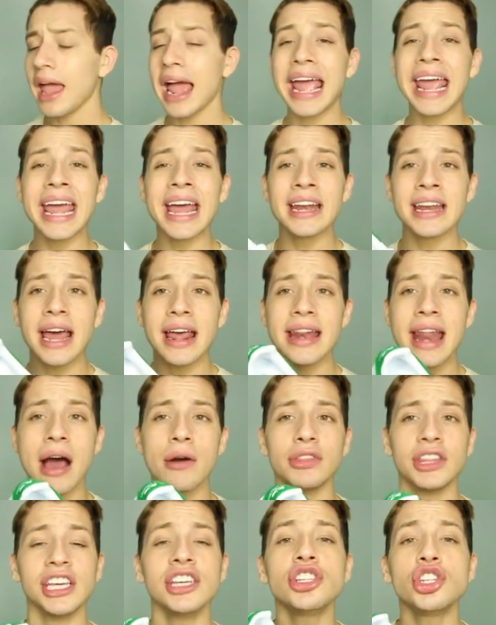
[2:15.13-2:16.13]
And
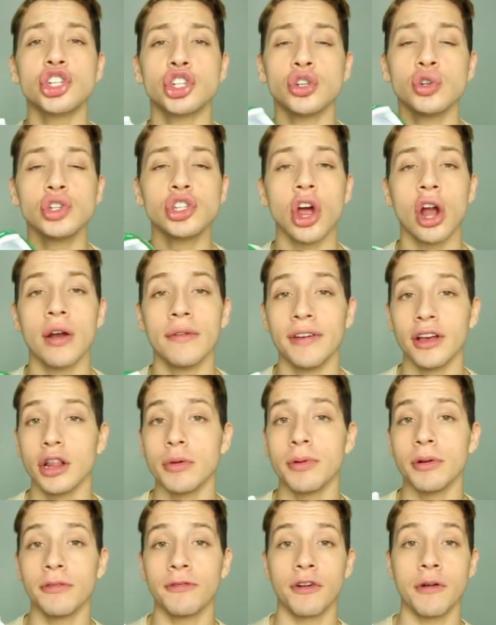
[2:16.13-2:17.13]
now these shoes are
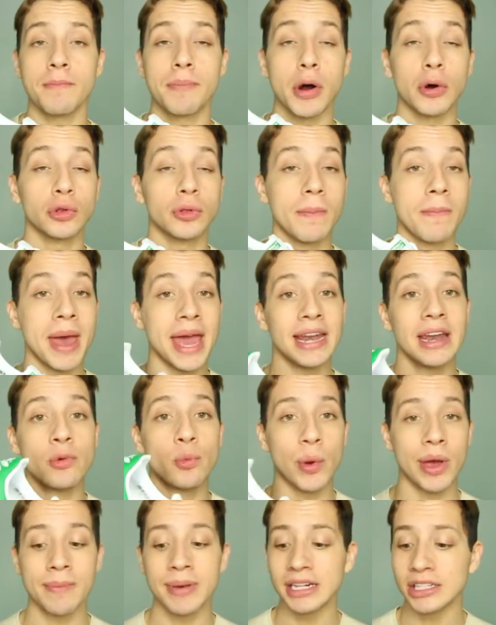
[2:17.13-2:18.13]
available for both men and
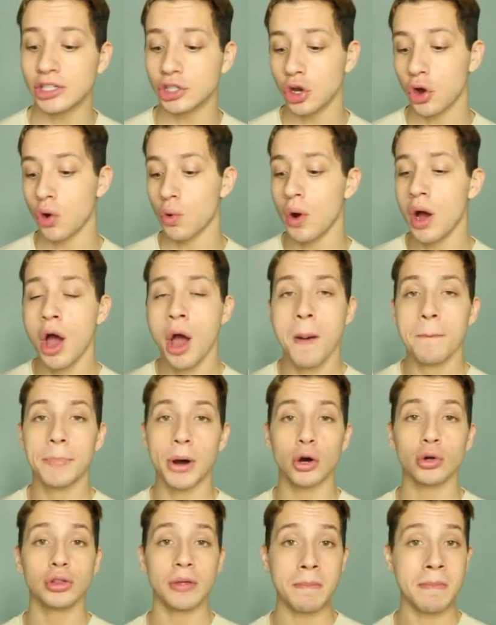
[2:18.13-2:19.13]
women. So
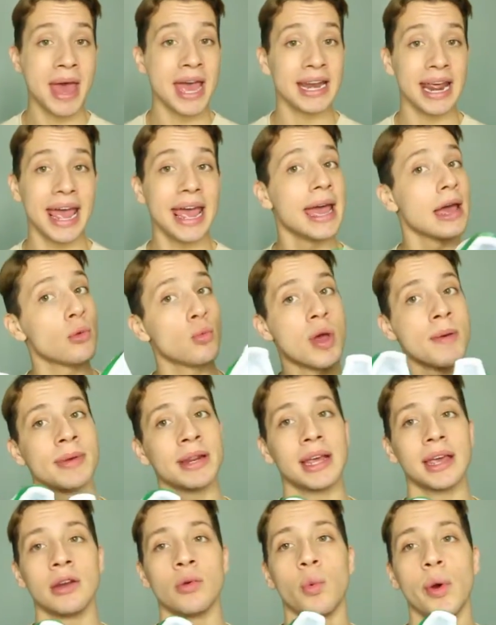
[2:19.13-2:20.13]
both men and
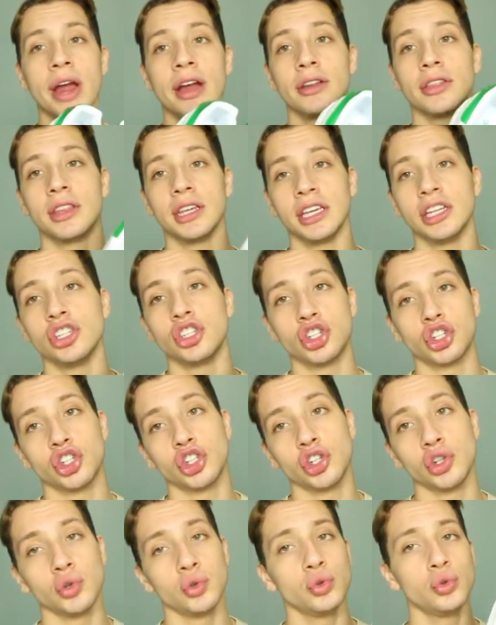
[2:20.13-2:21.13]
women can wear these
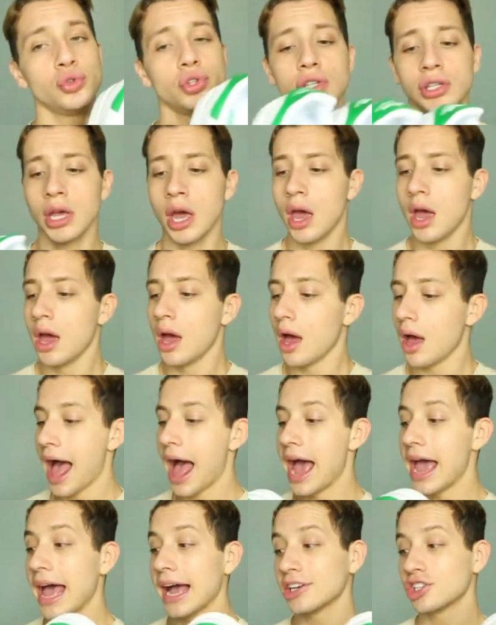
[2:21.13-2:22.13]
shoes.
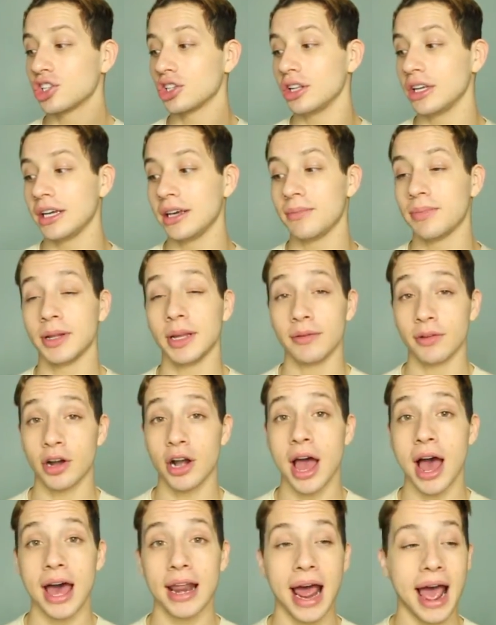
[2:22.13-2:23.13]
I actually, believe it or
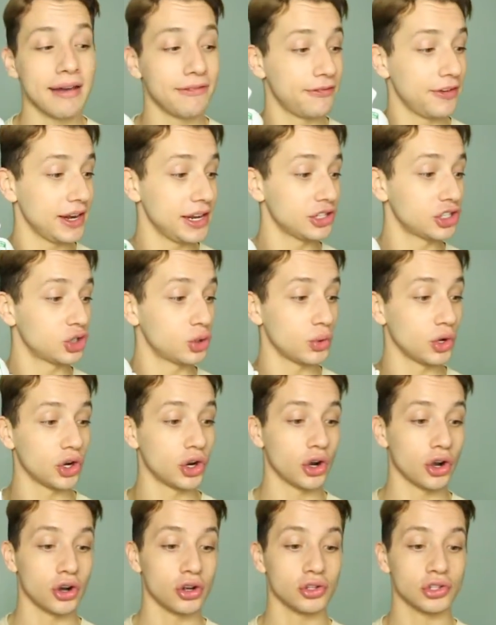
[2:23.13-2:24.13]
not, I fit into a
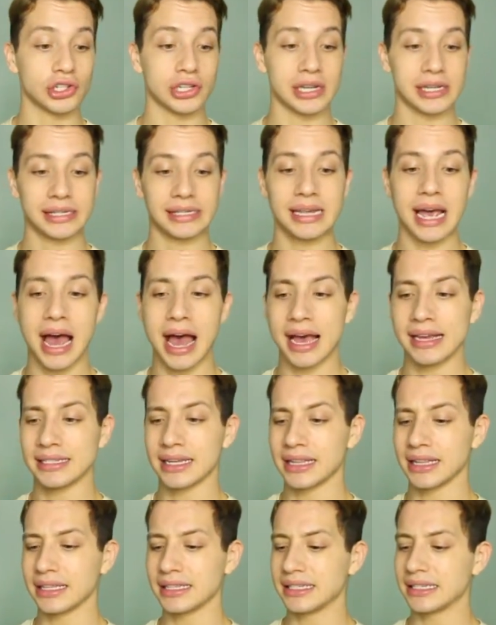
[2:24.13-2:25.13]
girl's size.
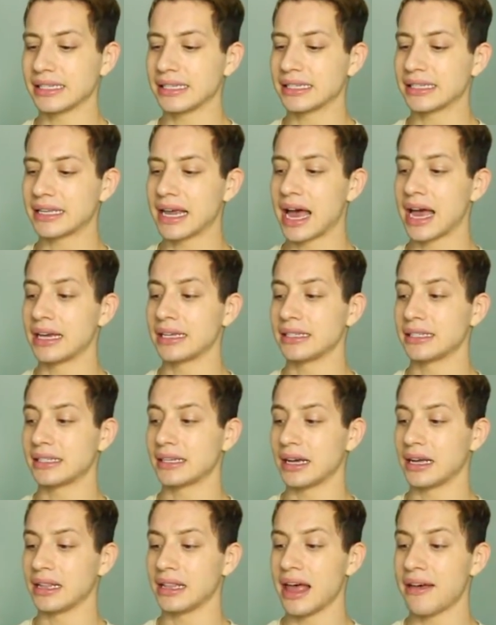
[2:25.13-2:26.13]
I think this is a size
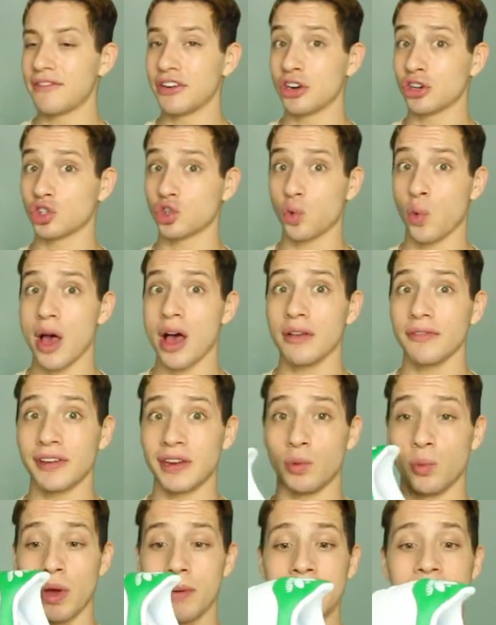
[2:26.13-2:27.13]
11 or 12
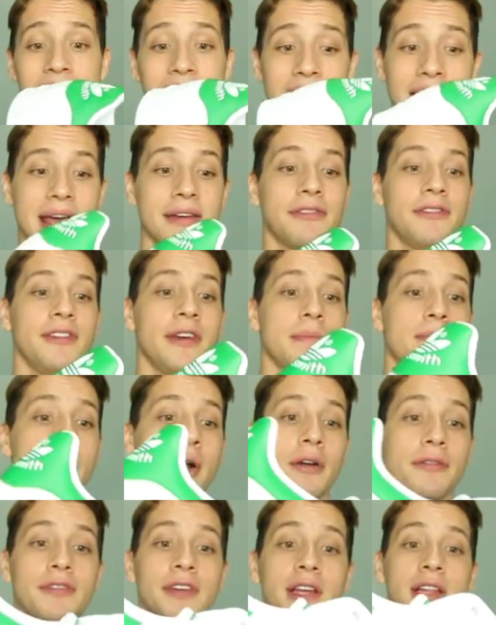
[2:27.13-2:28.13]
in women's and I fit
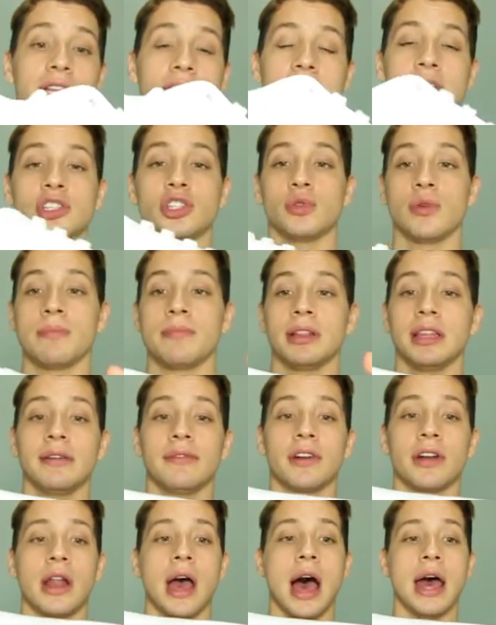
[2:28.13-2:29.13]
perfectly into it,
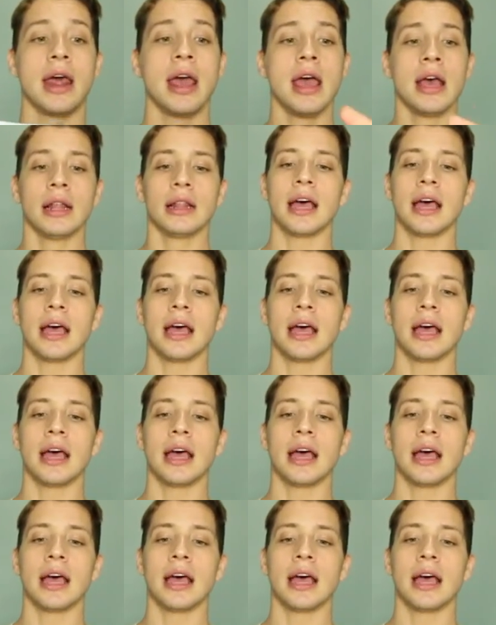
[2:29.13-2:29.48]
believe it or not.